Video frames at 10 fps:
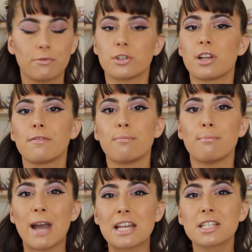first
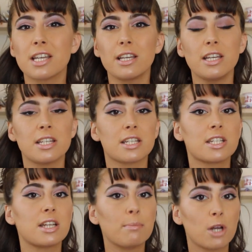off, masking
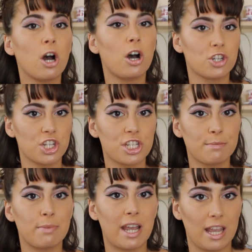is
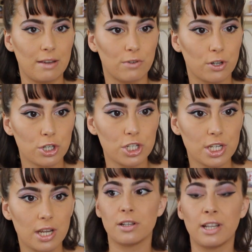subconscious
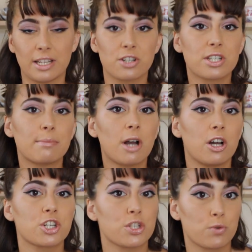behaviors. Like, they're
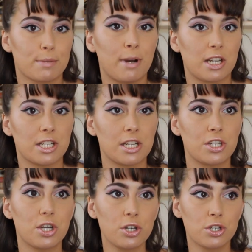subconscious
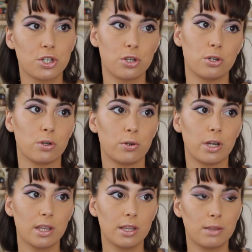responses
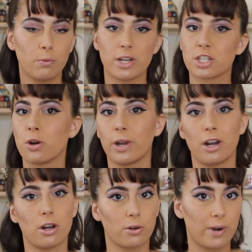to what's
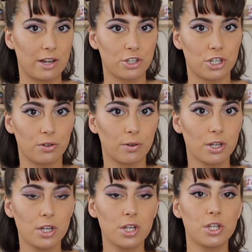going on around you.
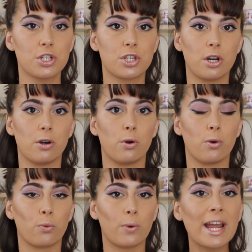
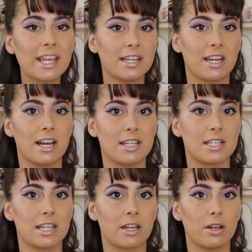So
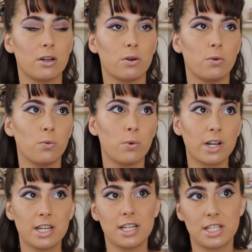recognizing
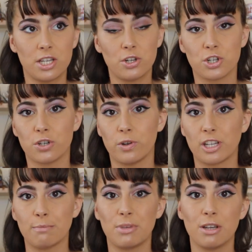what it is that you're
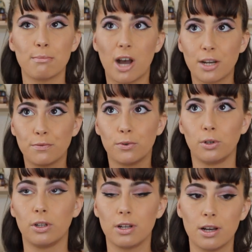doing and being
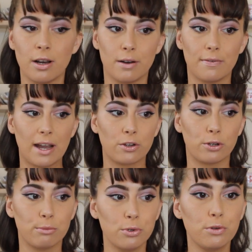mindful of how
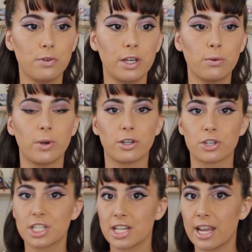you're moving,
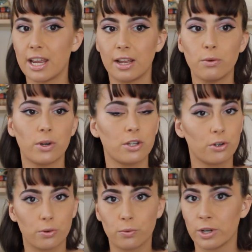what you're saying, what
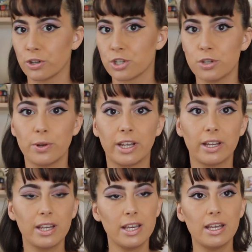you what you're
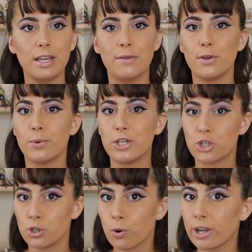doing, if you
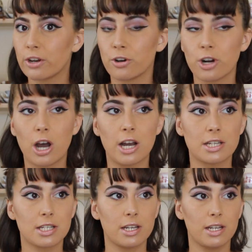enjoy it or
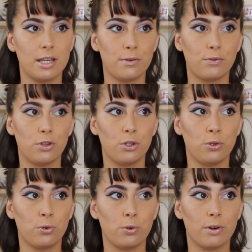not, if
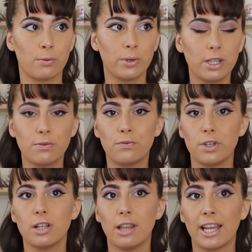you really
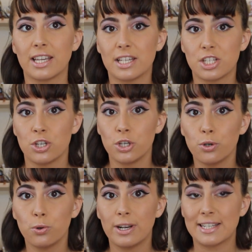feel like it's
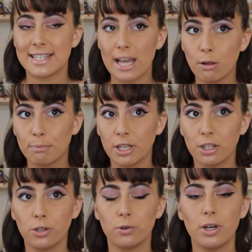you and it's
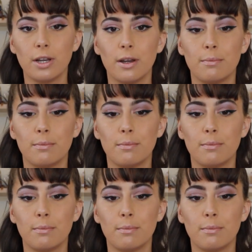helping you,